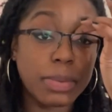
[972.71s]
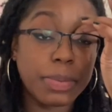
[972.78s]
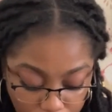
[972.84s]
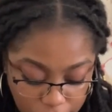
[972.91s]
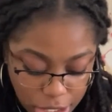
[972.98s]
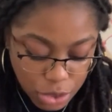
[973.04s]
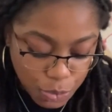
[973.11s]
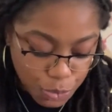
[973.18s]

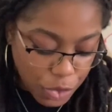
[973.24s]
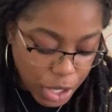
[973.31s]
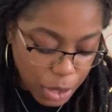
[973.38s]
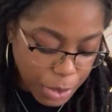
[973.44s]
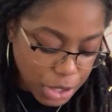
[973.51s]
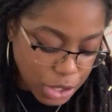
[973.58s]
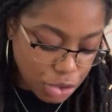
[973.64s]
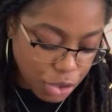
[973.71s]
I just really
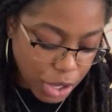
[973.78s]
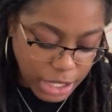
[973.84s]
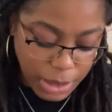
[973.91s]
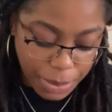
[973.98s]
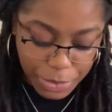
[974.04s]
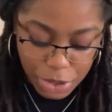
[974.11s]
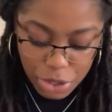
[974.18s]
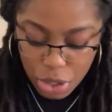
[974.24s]
wanted to try
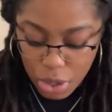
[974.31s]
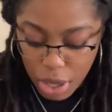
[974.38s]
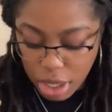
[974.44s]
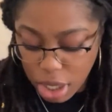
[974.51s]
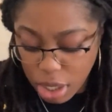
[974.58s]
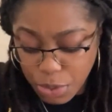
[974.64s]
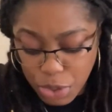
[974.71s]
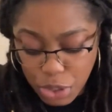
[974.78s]
something new, and
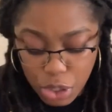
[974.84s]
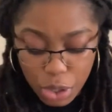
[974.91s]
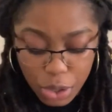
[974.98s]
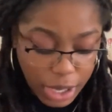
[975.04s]
I was so